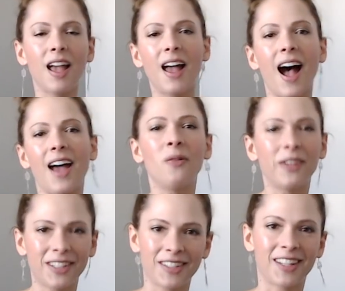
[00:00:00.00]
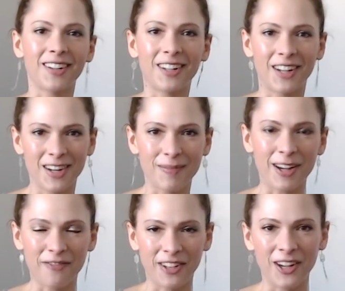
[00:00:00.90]
I don't want to just get on here and make
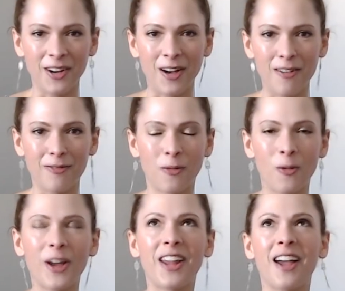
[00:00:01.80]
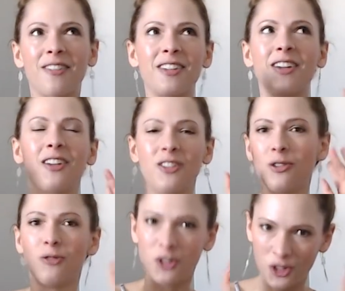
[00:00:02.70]
a video of what I think
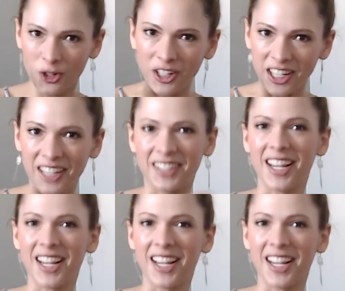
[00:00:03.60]
you should eat.